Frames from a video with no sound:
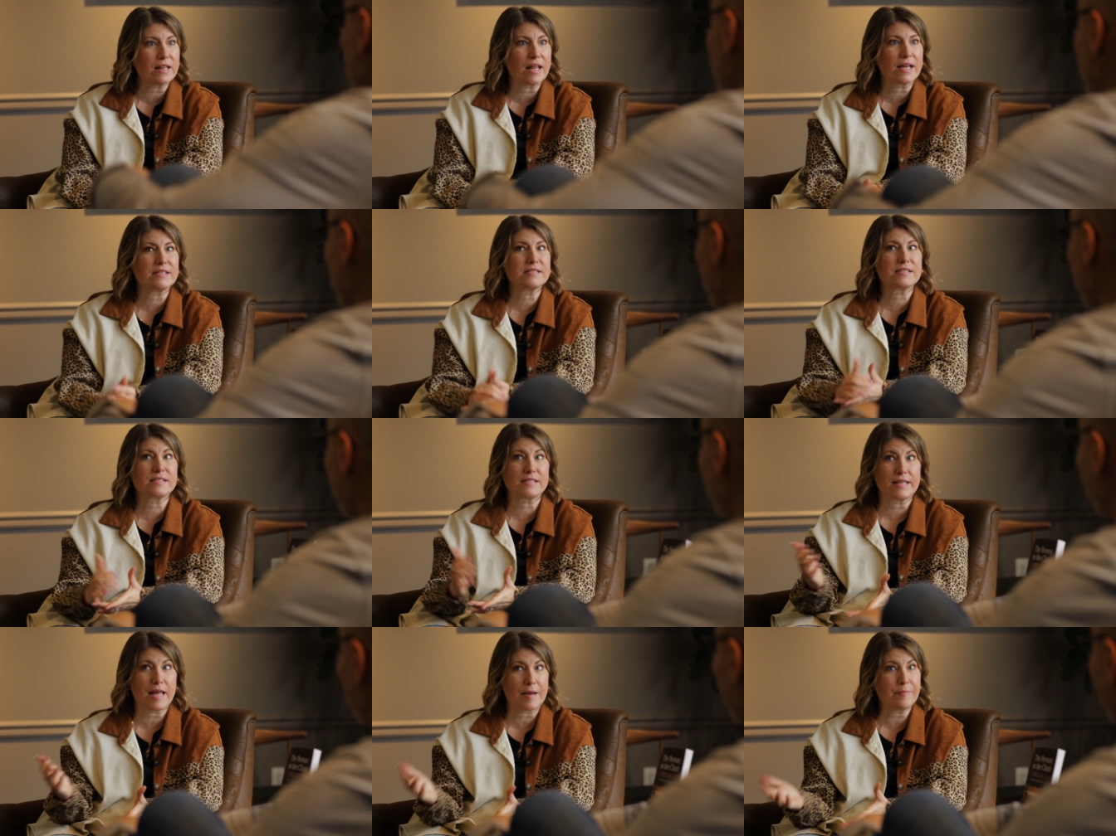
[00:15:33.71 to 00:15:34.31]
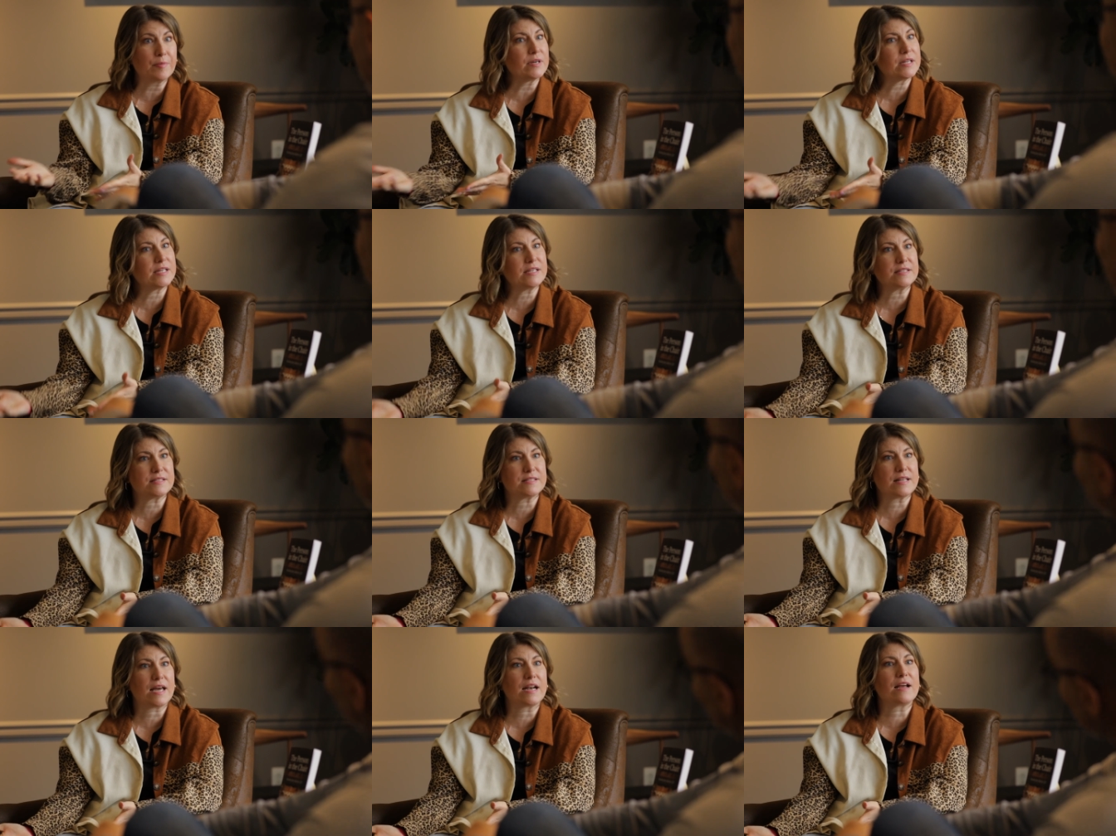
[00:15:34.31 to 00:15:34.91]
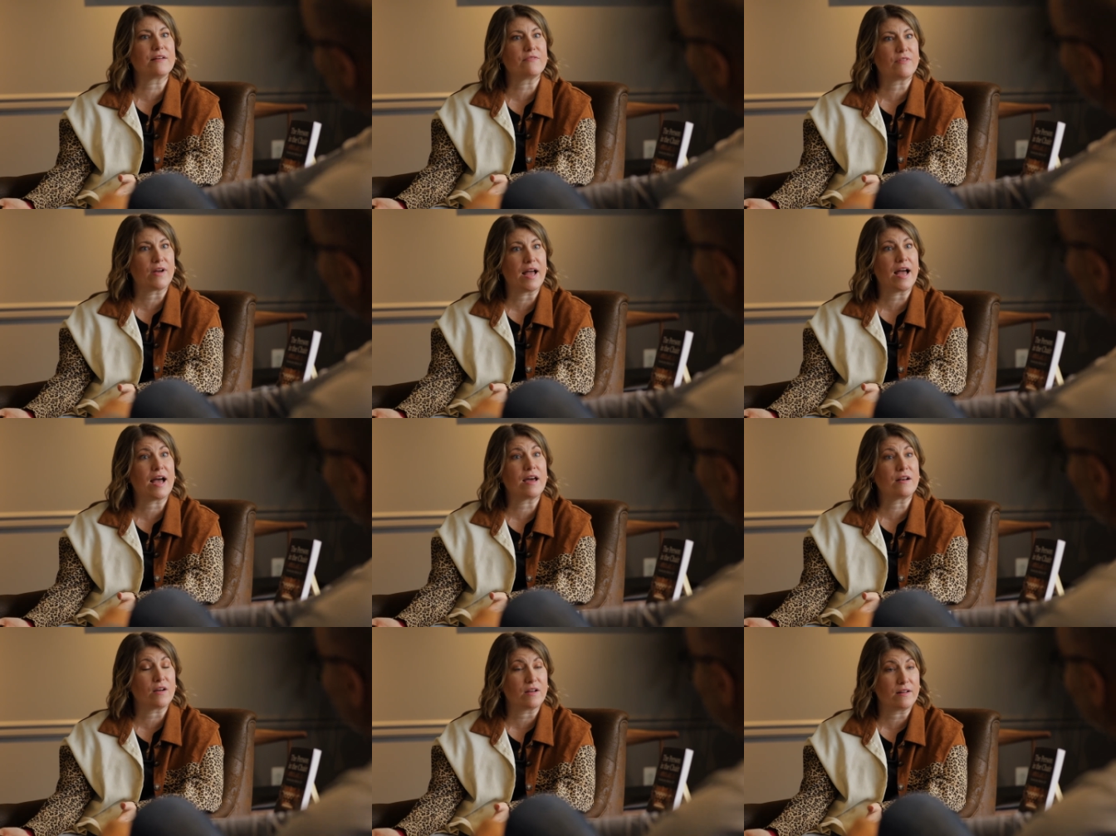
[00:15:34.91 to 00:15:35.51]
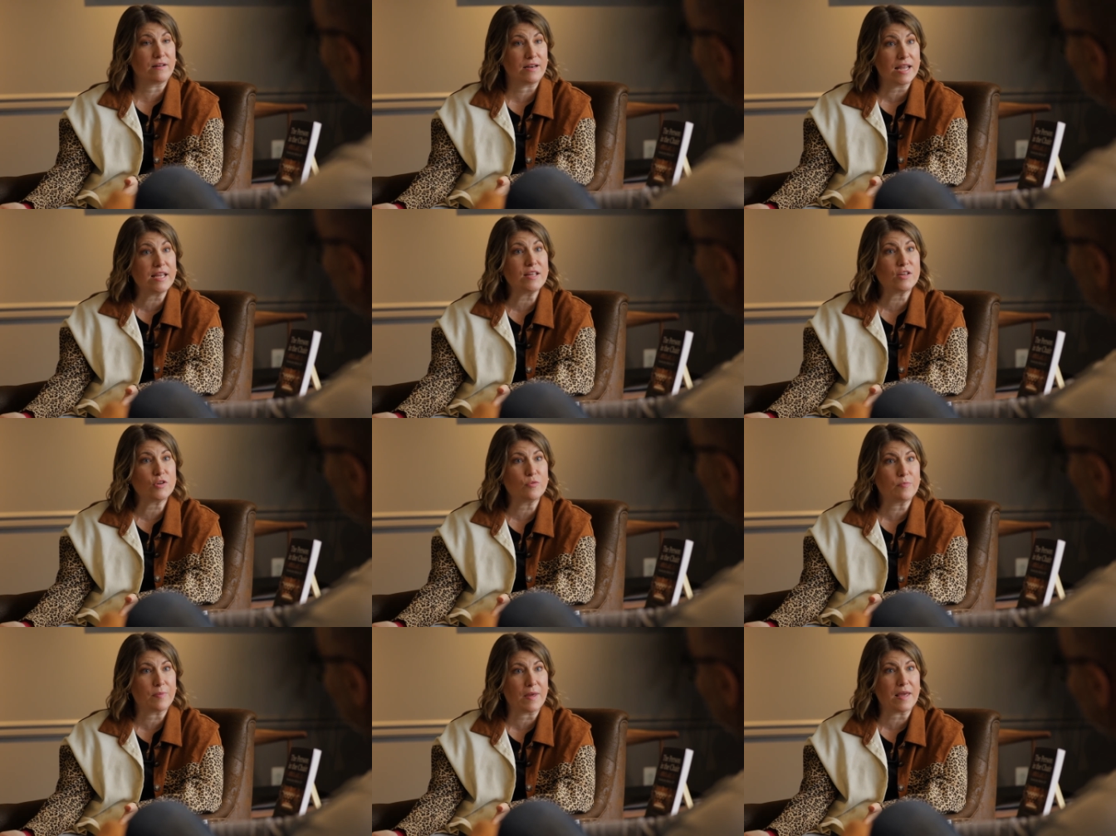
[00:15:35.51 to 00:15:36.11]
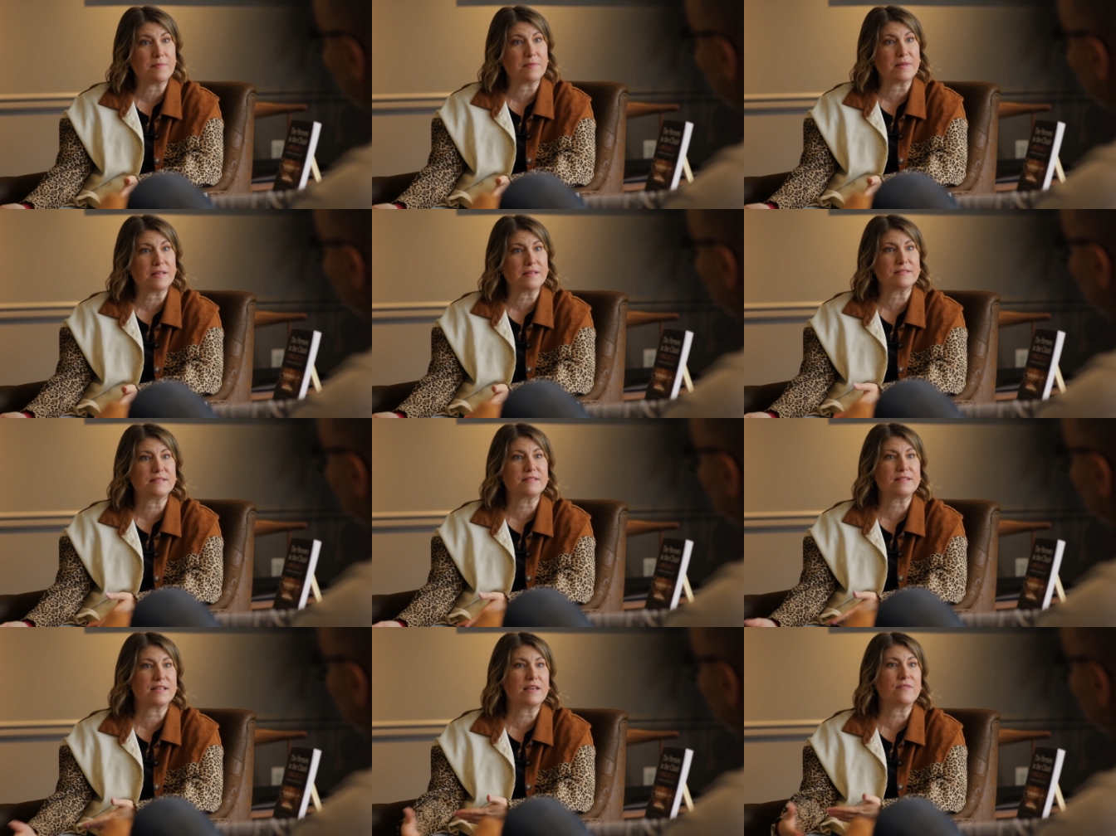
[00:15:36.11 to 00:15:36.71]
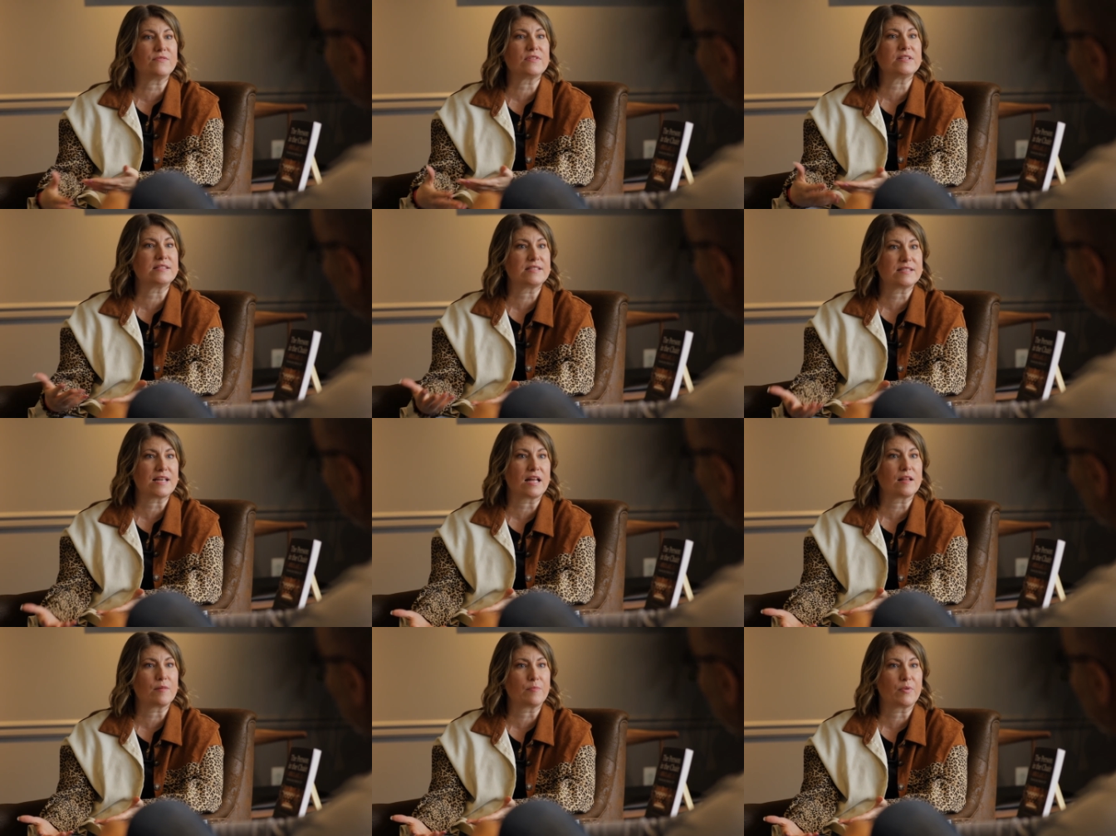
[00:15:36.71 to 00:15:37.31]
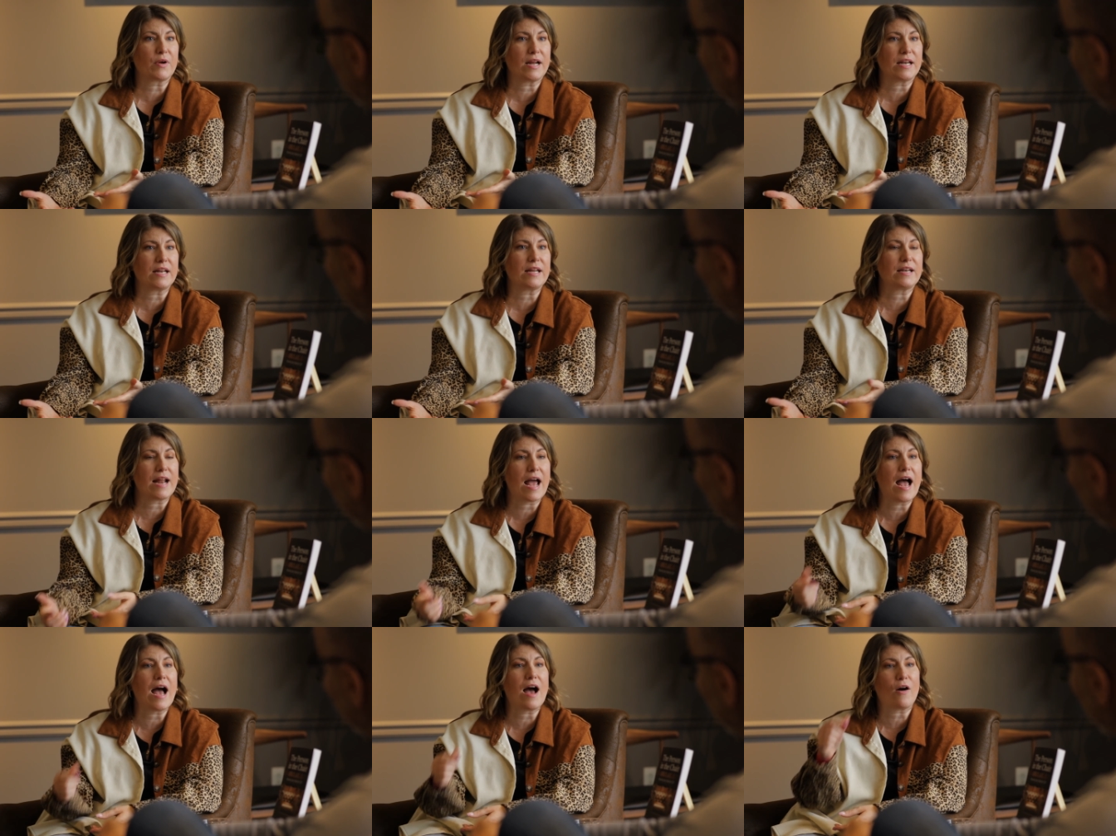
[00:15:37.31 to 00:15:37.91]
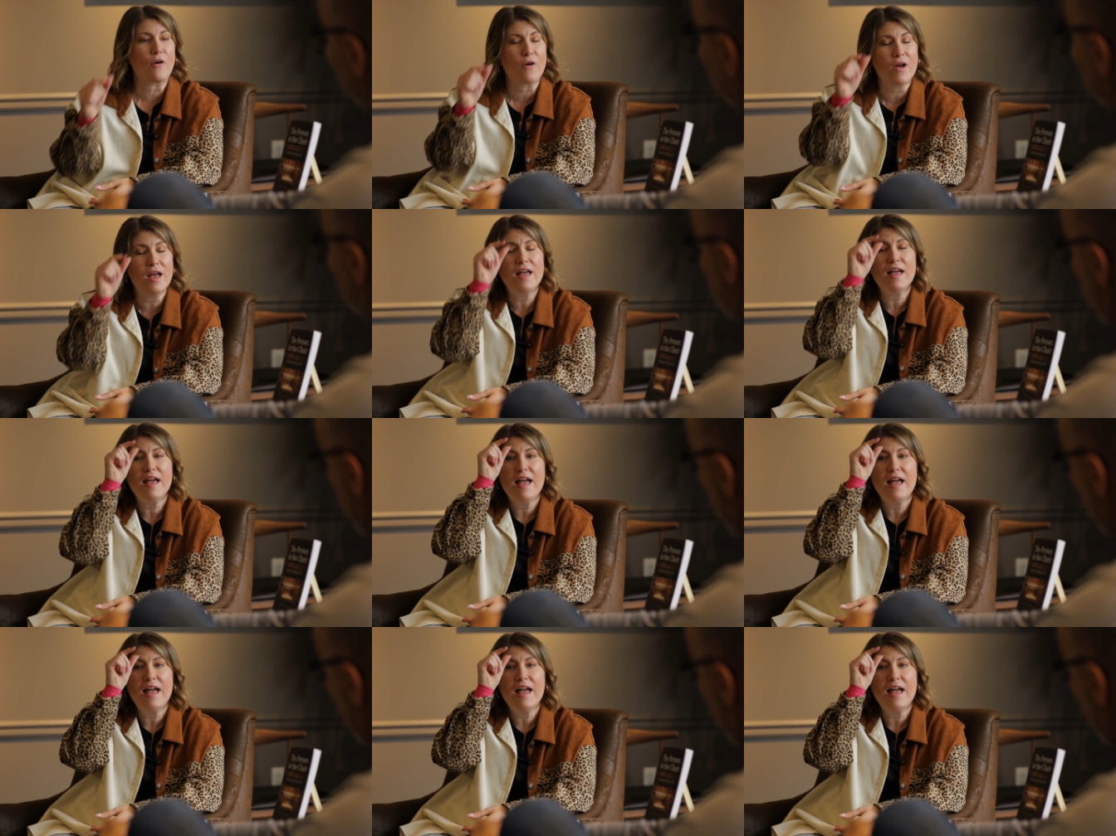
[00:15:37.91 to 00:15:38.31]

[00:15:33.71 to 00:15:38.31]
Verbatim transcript: Like celebrities that have had NICU babies even celebrate okay. it now.